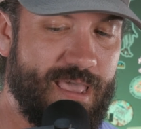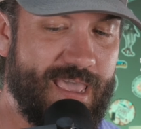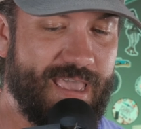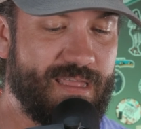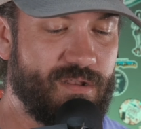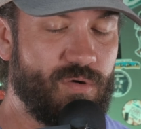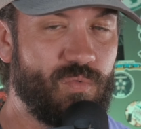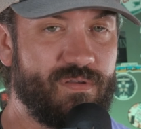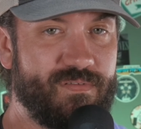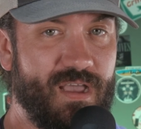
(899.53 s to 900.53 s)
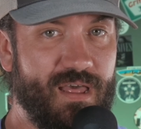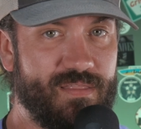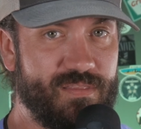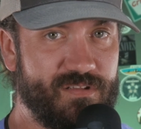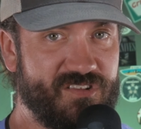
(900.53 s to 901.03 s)
and we've got
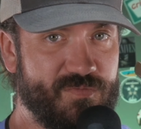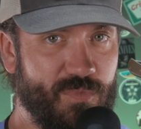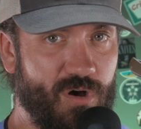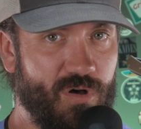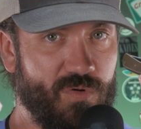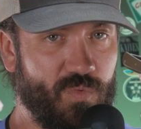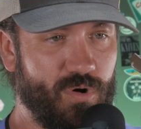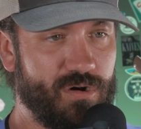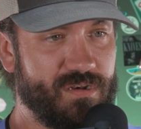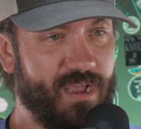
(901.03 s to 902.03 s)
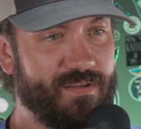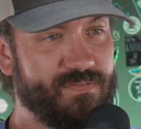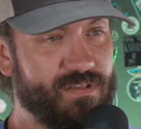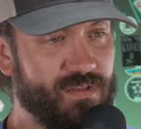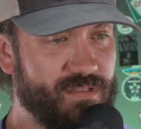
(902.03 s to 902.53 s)
the small work knife,
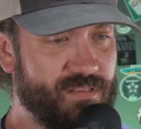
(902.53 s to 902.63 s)
the